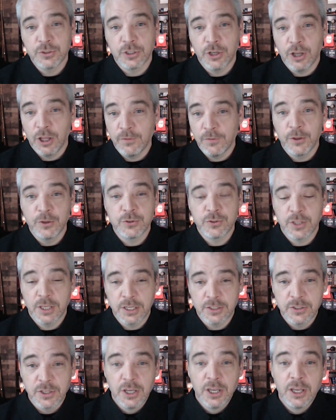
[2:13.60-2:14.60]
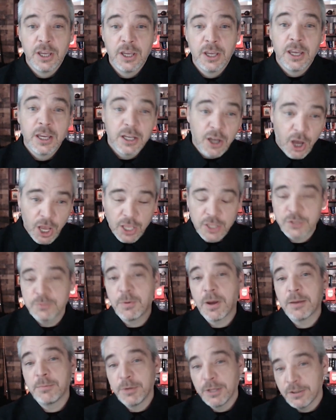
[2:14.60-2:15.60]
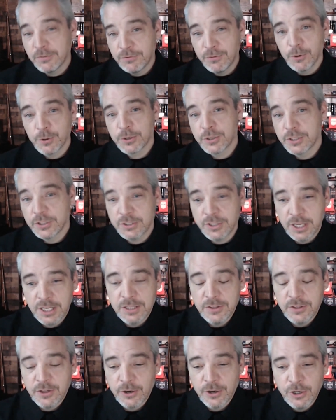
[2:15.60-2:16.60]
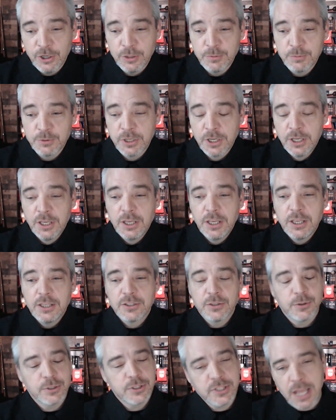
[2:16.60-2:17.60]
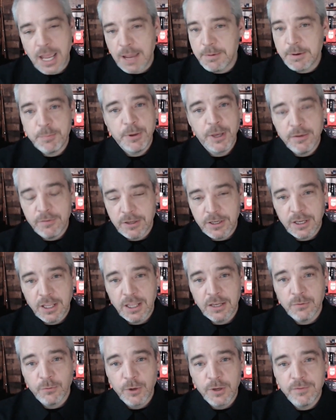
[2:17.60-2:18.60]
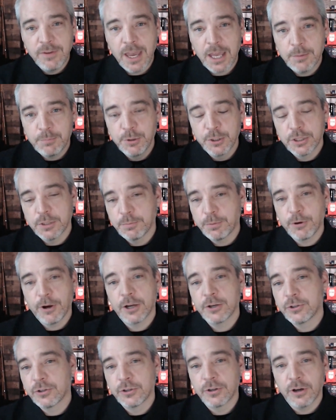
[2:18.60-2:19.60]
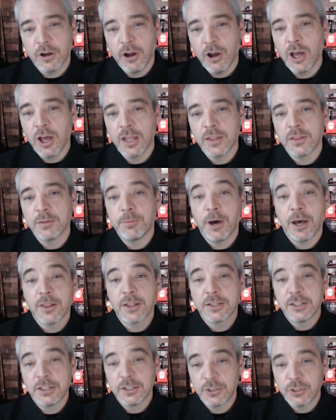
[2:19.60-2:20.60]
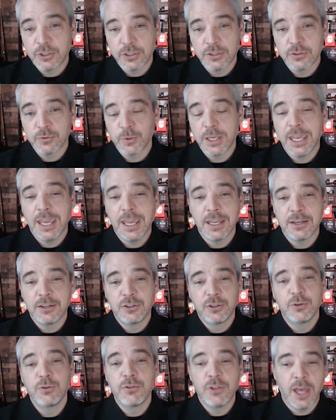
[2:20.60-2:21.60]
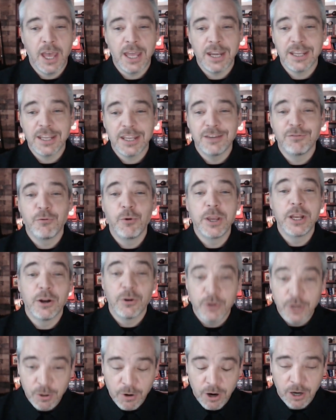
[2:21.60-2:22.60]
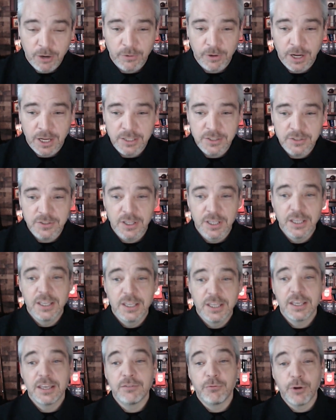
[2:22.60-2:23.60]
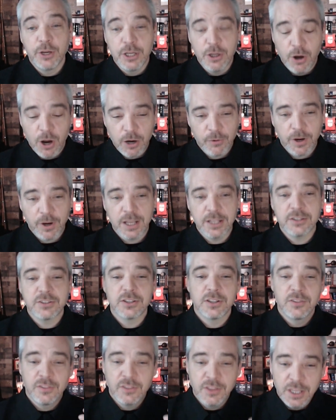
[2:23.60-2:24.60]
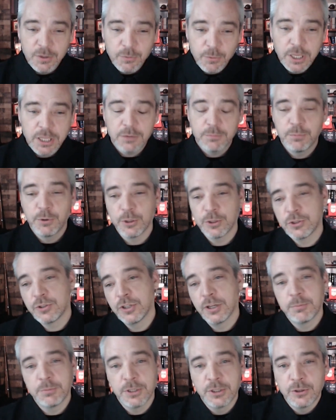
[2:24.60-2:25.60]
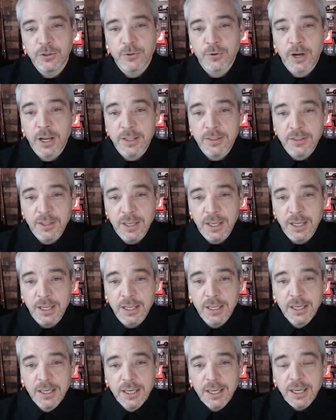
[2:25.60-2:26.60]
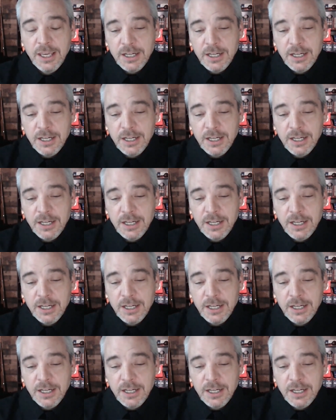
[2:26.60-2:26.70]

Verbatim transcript: and all of those things caused by being forced to stay in their homes. So it's time to pivot, and we've got to put the pressure on the politicians. We can't do that if we don't know our rights. If we know our rights, then we can push them to do the right thing and